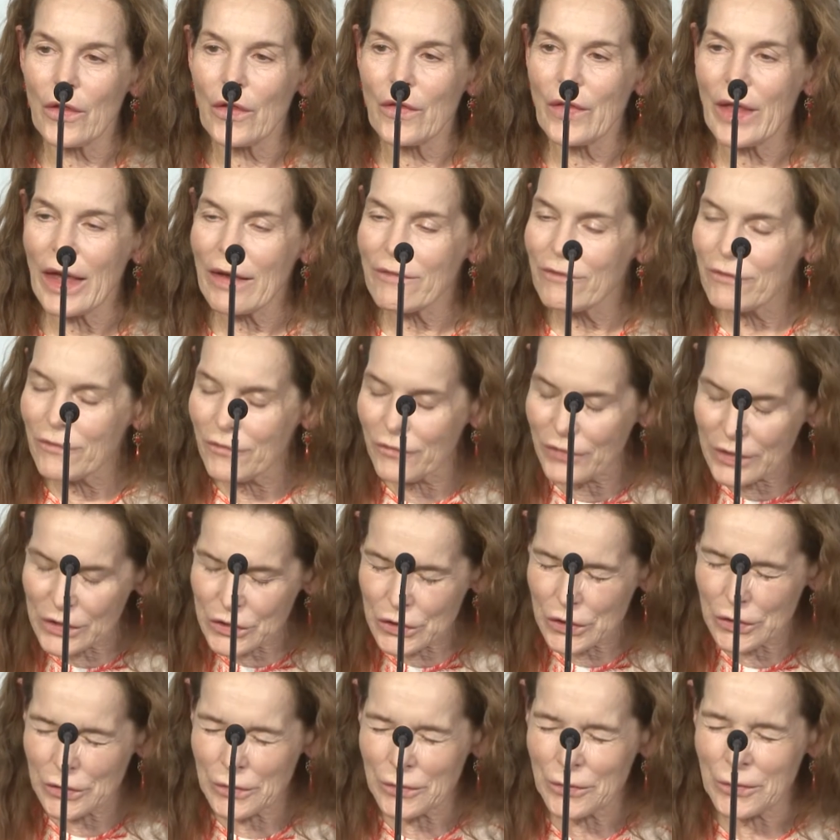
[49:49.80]
Their
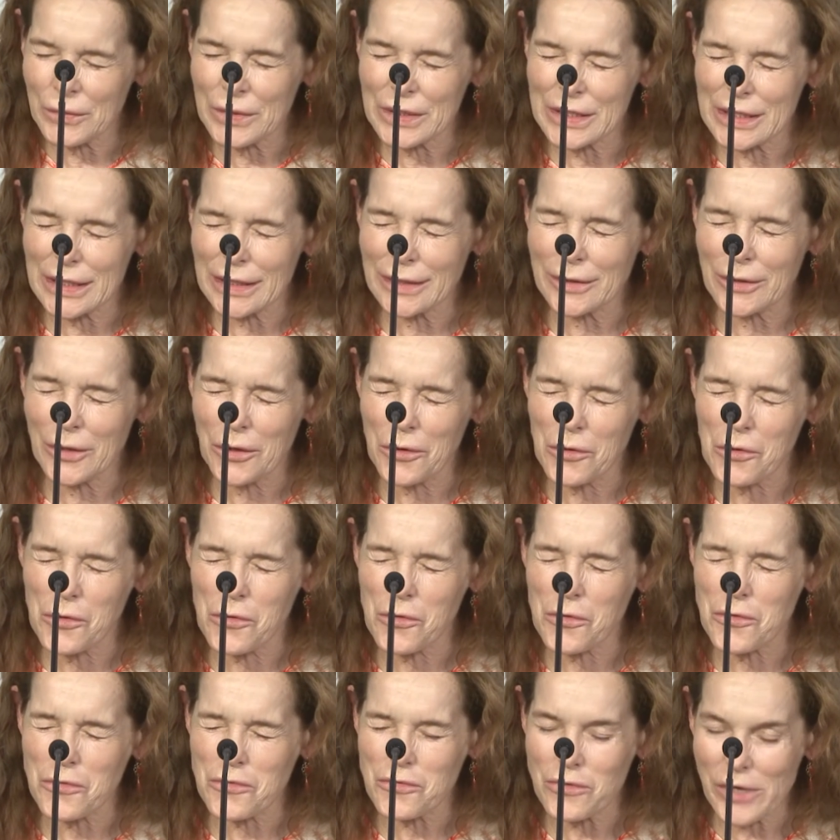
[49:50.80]
vision was
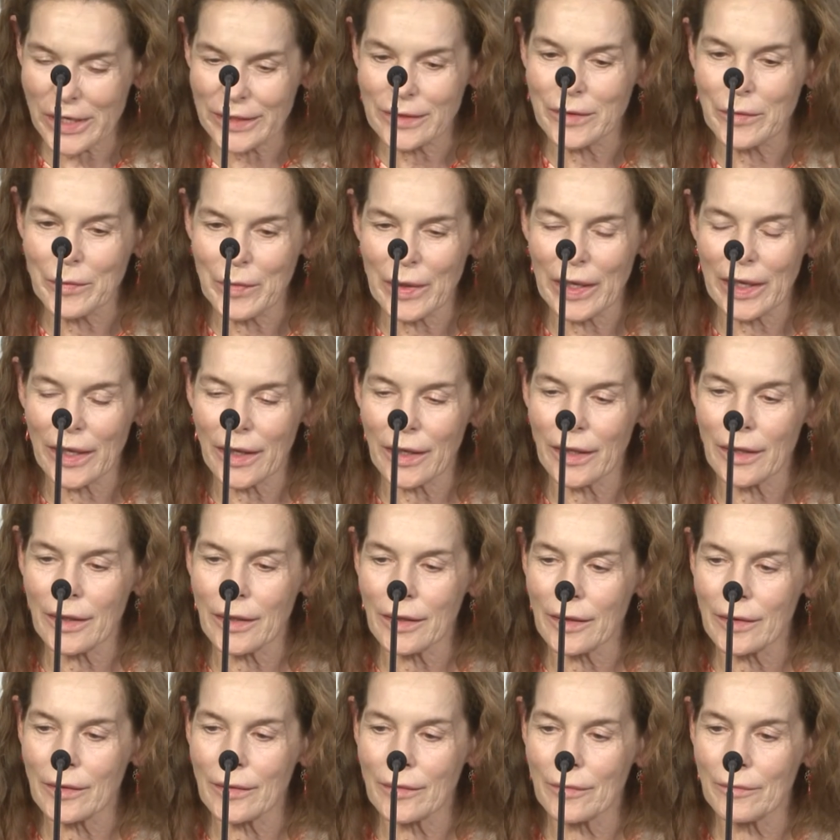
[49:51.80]

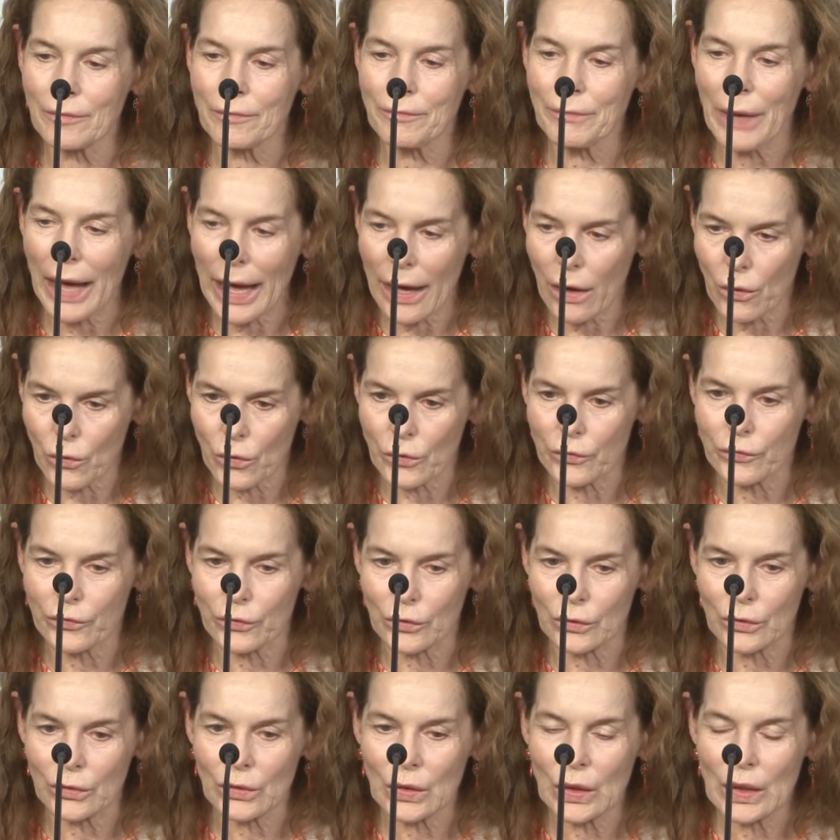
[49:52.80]
incredibly
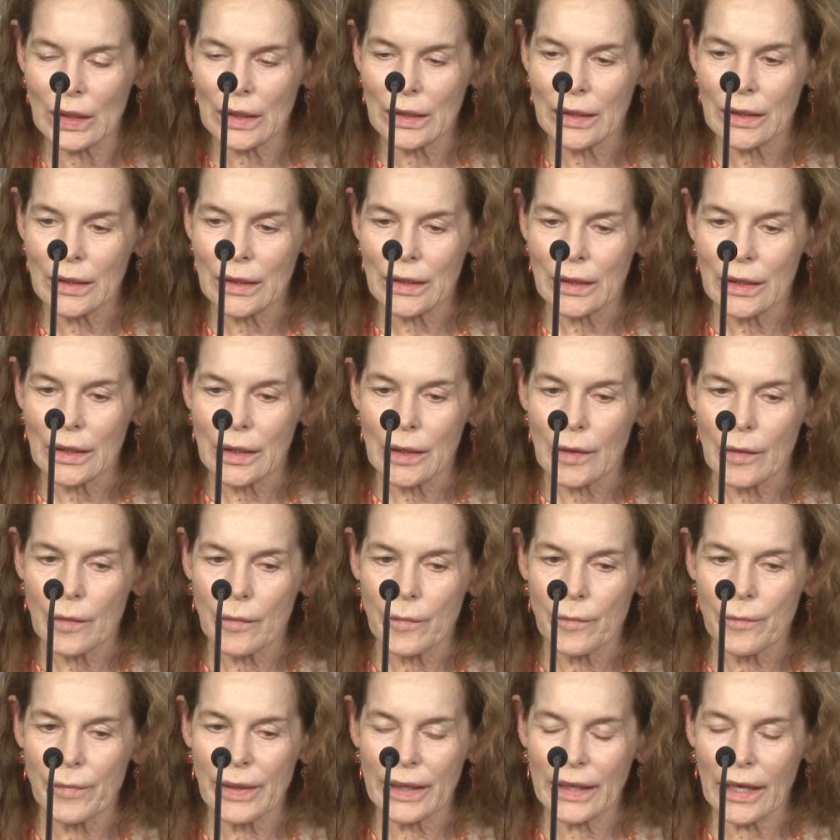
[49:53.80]
powerful,
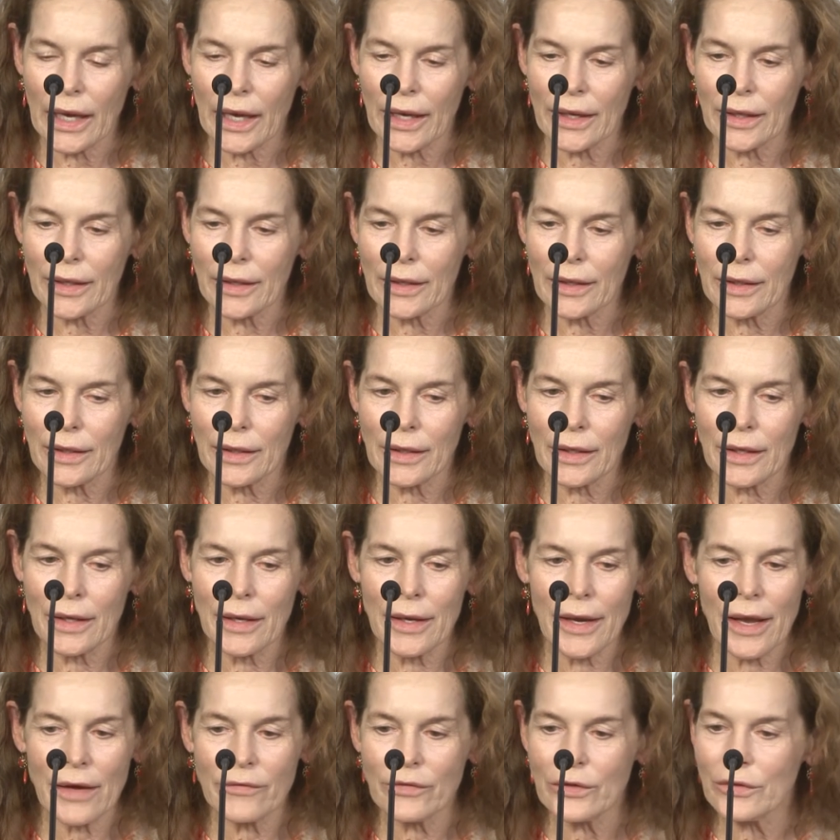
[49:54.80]
but I
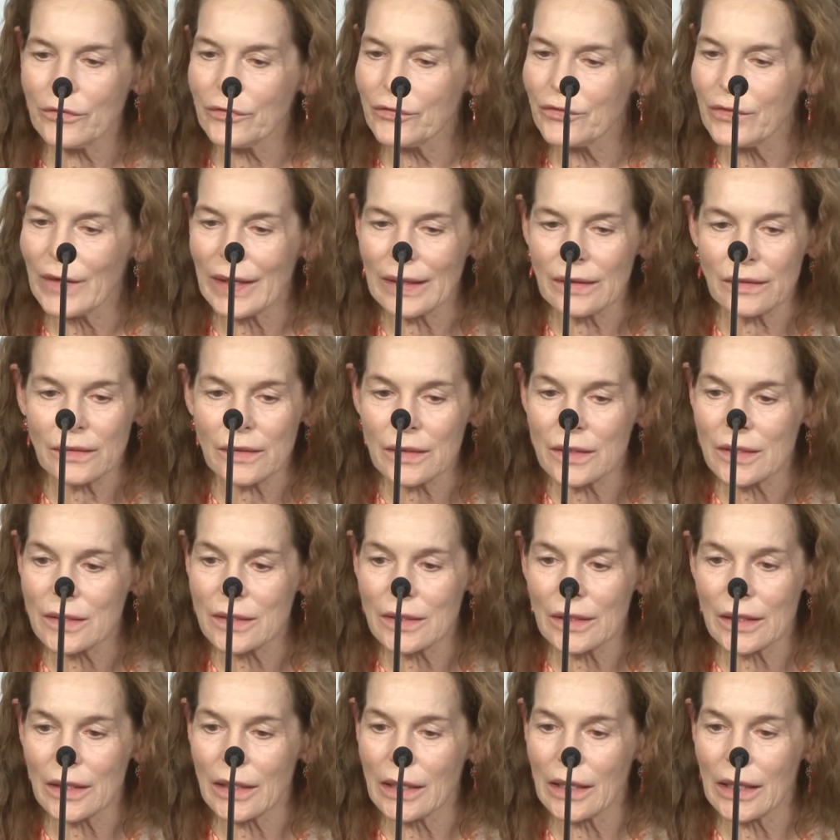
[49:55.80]
never felt
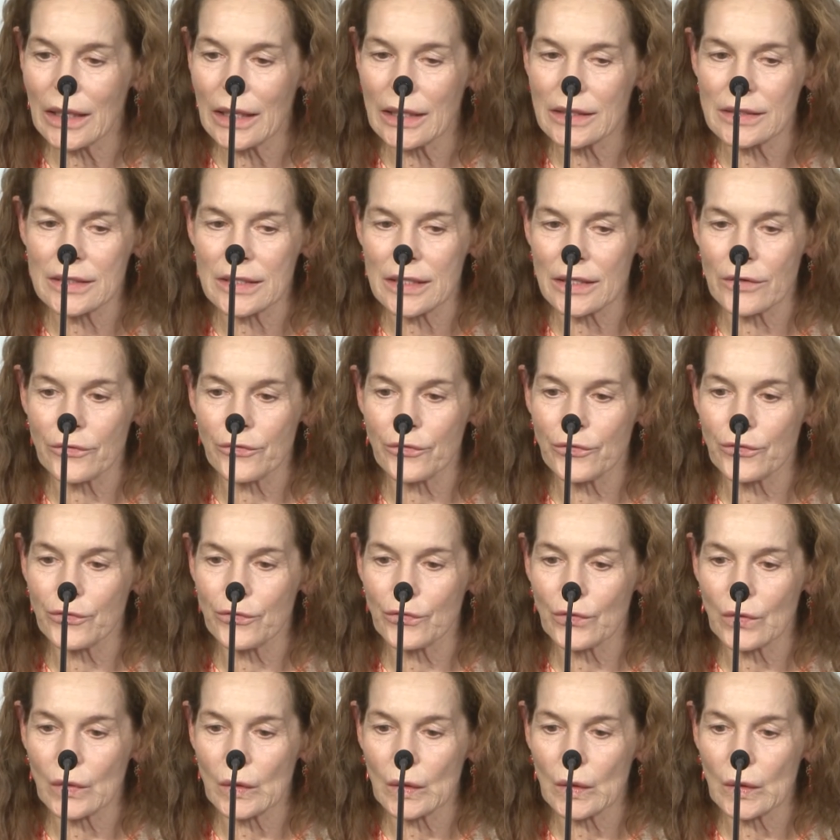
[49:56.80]
as
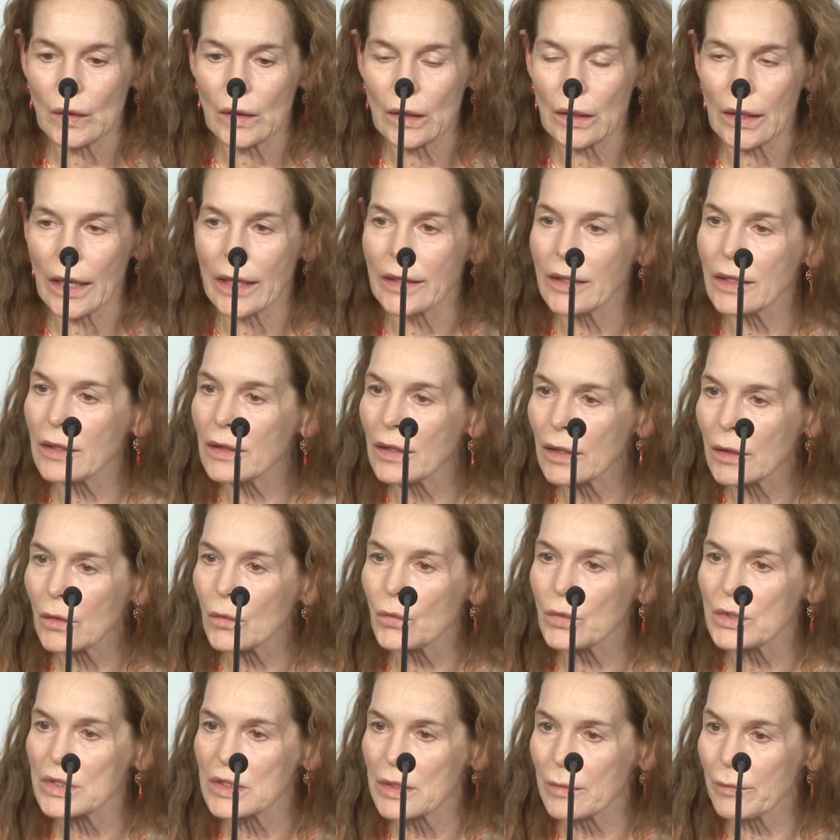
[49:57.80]
if anything
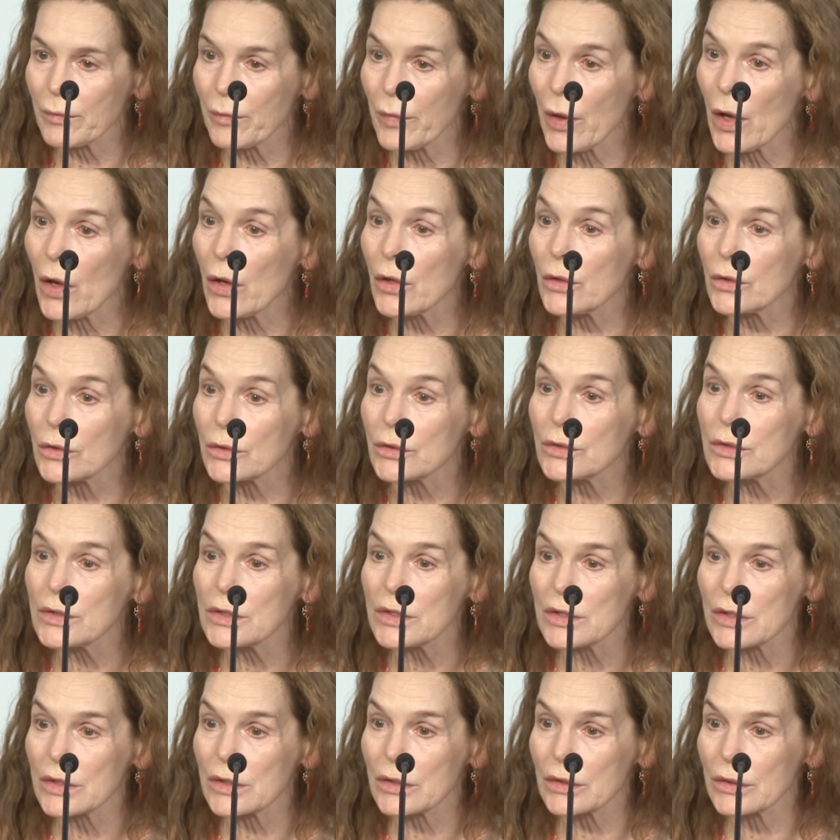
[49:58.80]
was
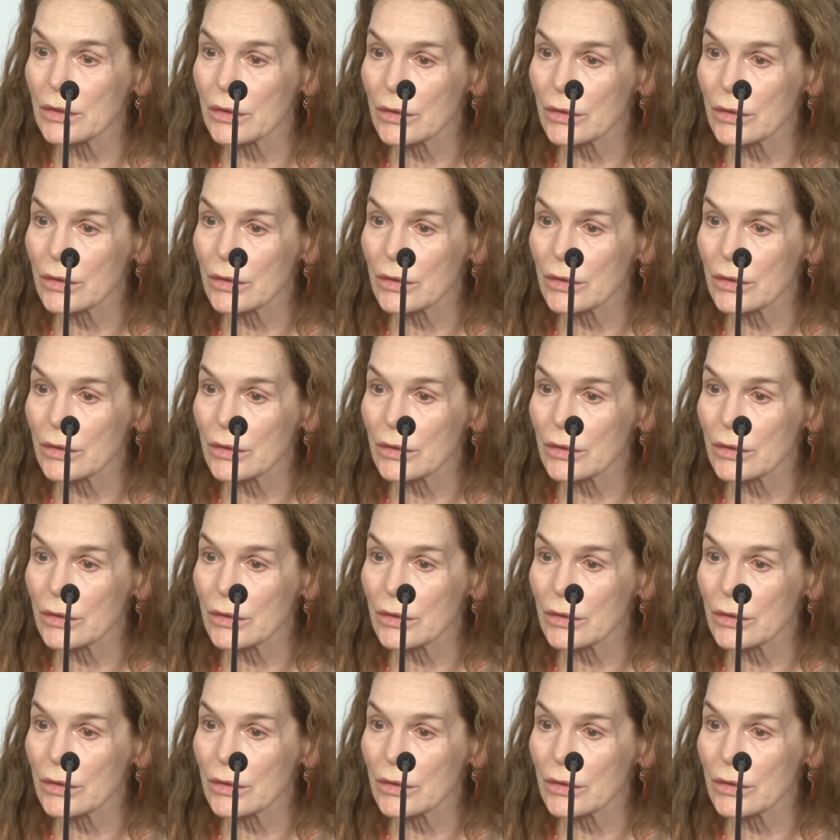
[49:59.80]
imposed